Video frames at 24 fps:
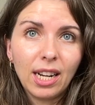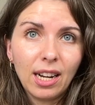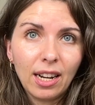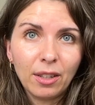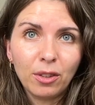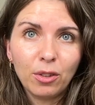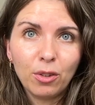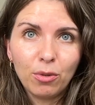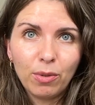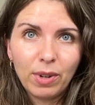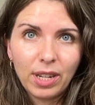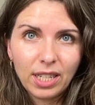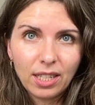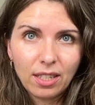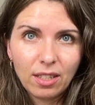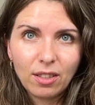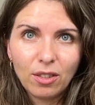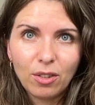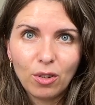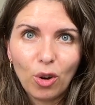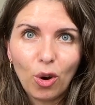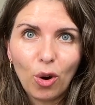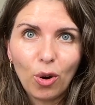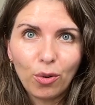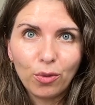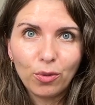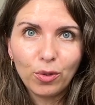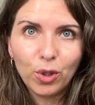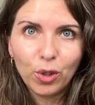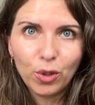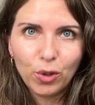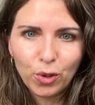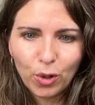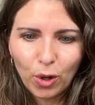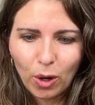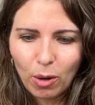like the rest of the
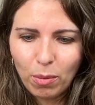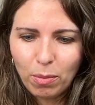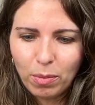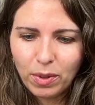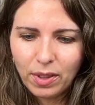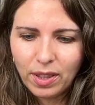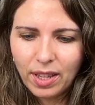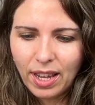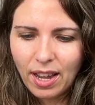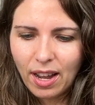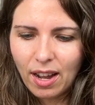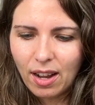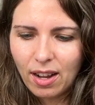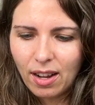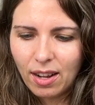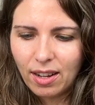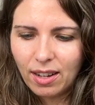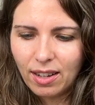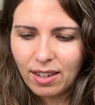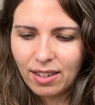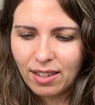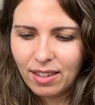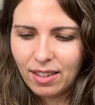top. They are,